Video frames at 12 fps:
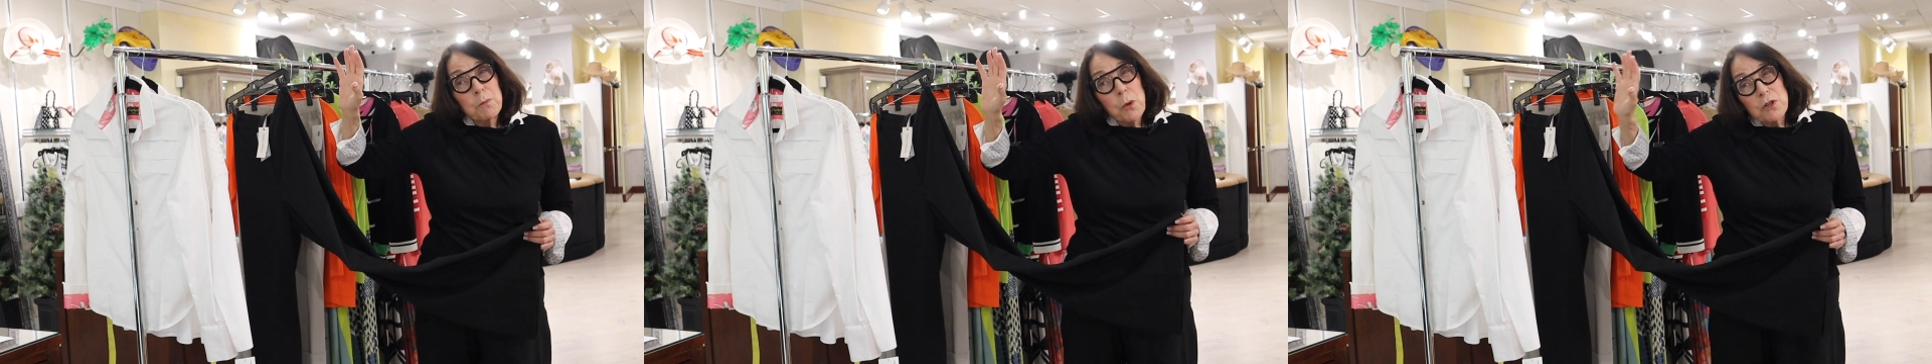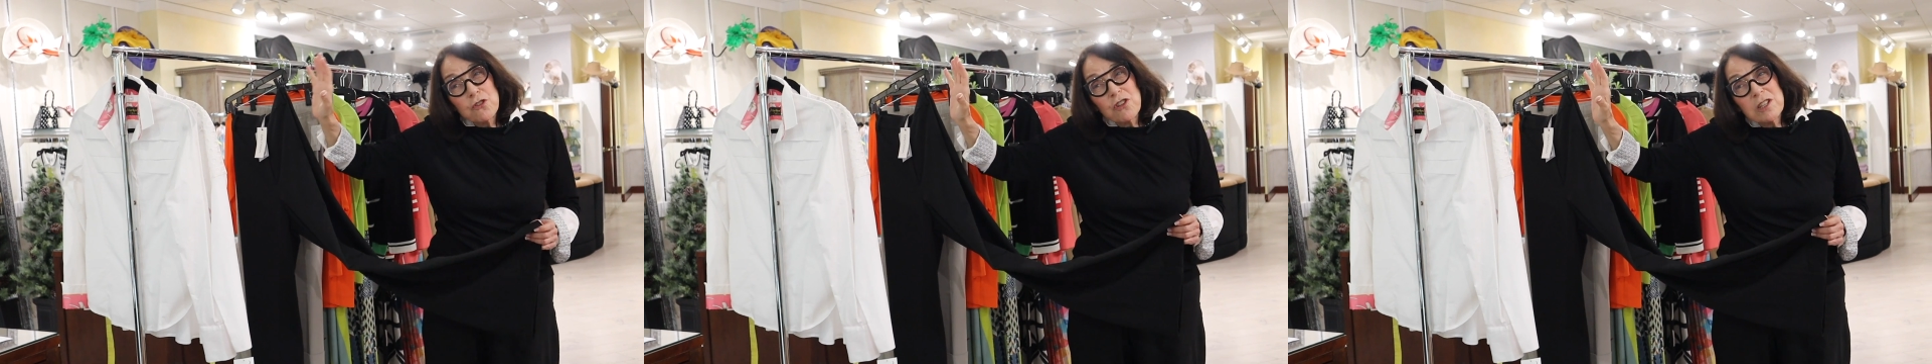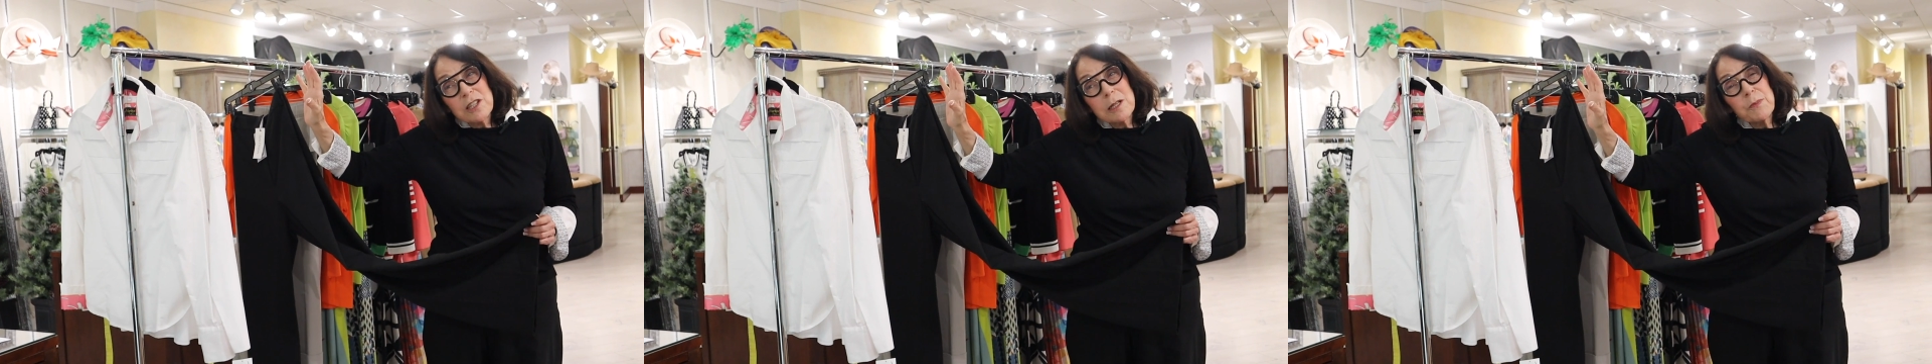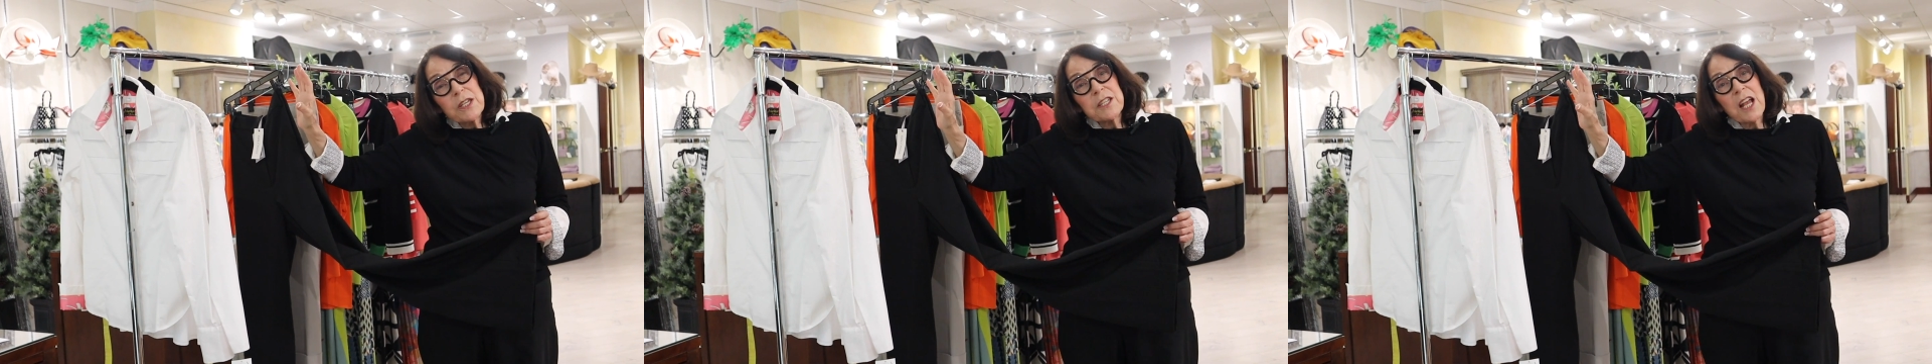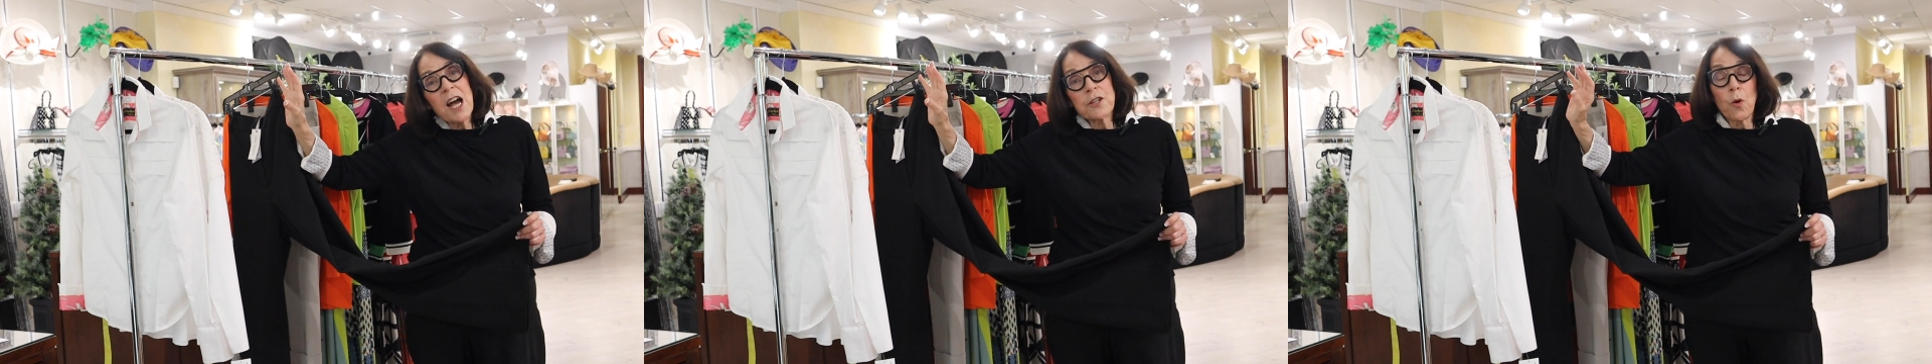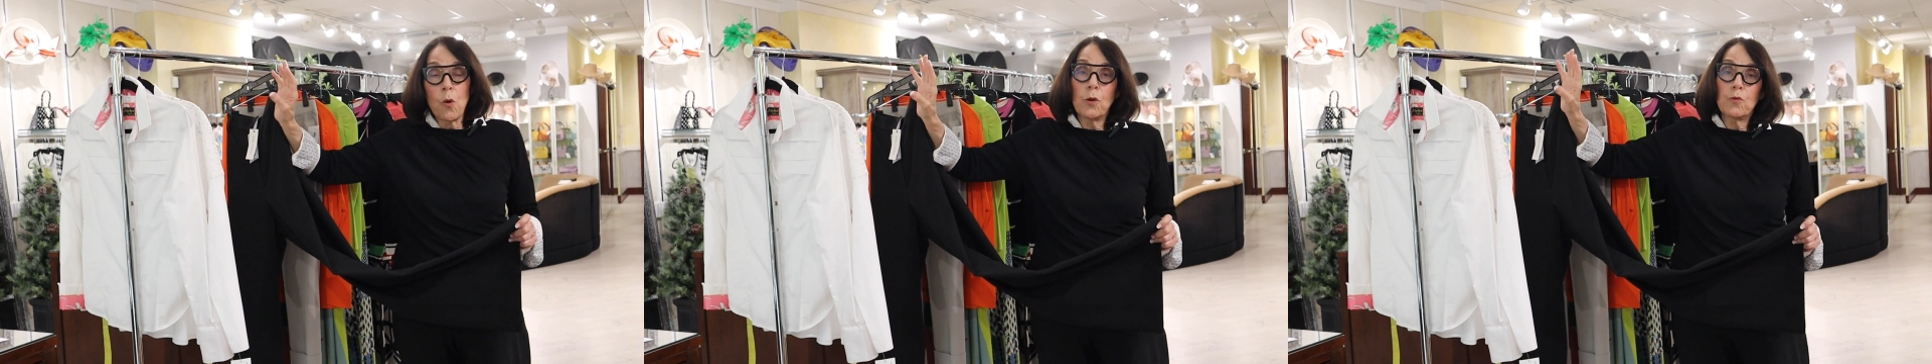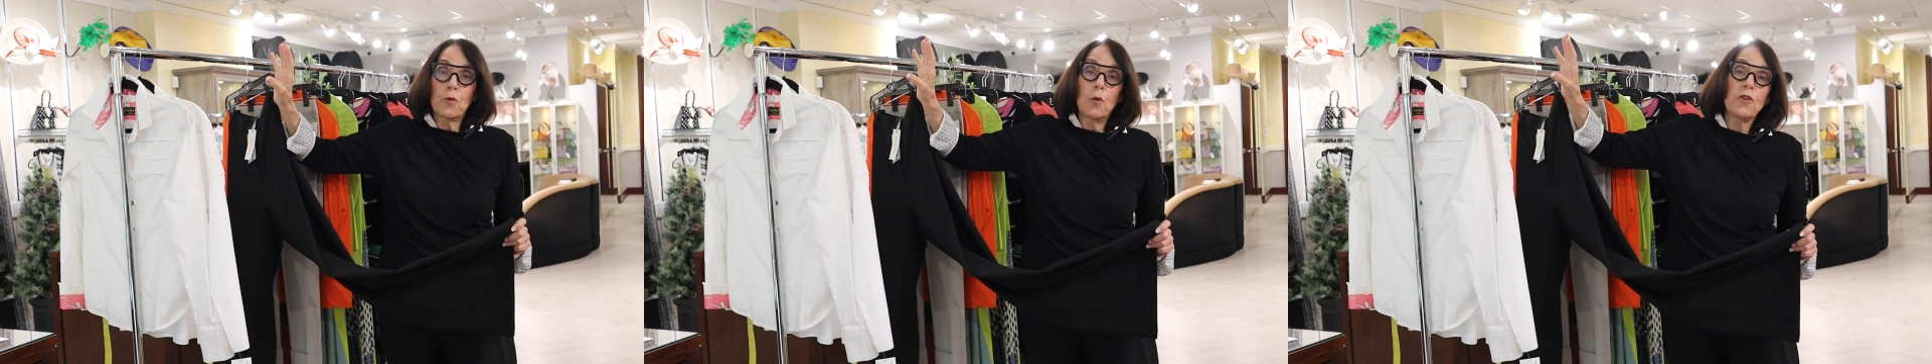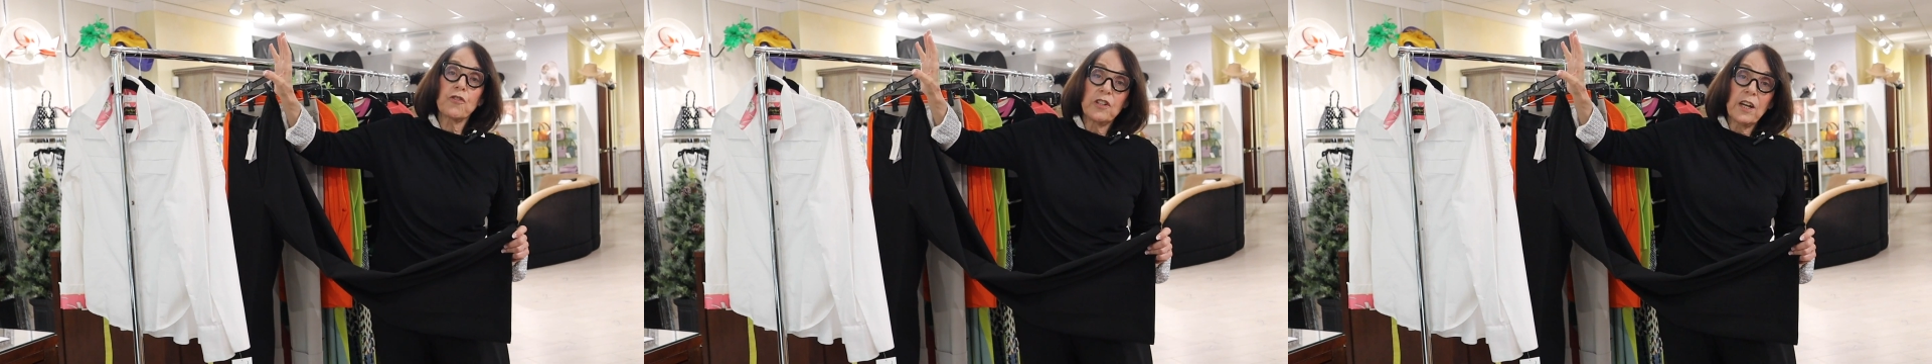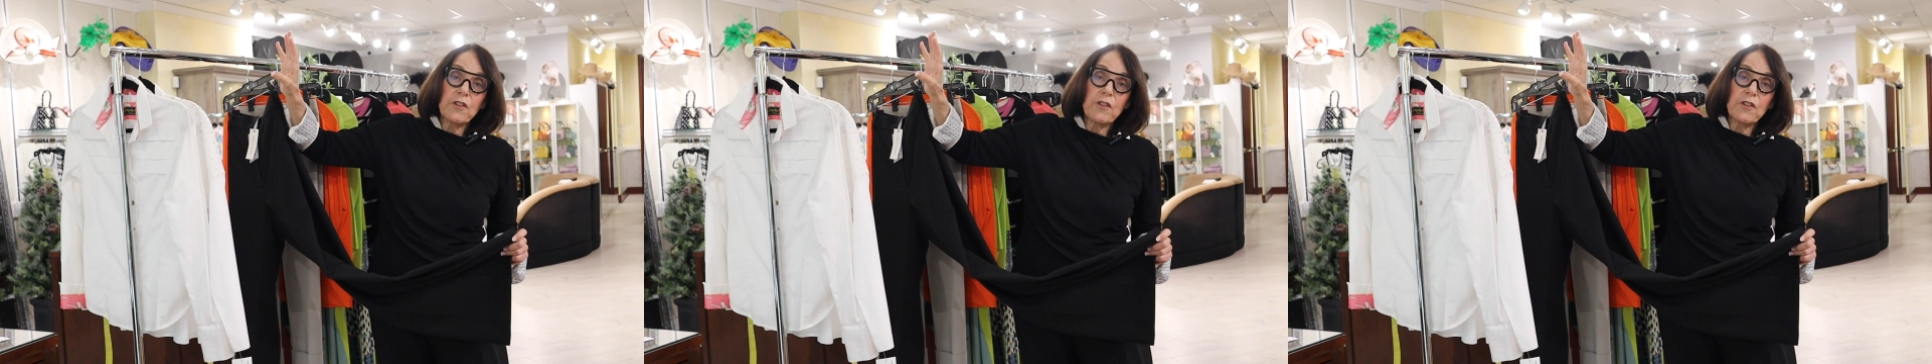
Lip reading: push a little bit on old rules and